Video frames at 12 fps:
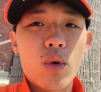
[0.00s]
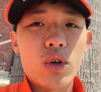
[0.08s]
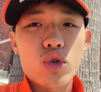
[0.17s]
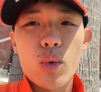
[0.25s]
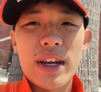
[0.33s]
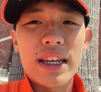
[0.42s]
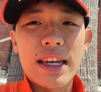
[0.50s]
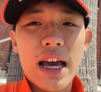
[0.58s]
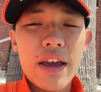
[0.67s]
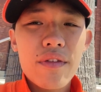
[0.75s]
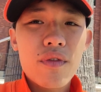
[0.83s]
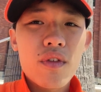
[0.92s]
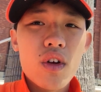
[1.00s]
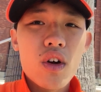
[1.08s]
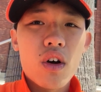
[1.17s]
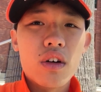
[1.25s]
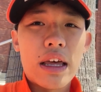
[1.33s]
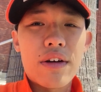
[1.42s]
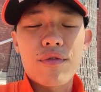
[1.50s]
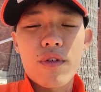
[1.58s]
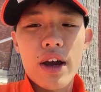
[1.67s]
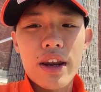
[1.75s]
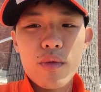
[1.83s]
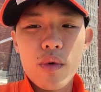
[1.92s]
or 29th on that
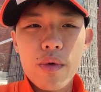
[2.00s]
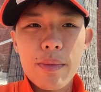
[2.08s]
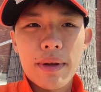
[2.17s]
Friday when we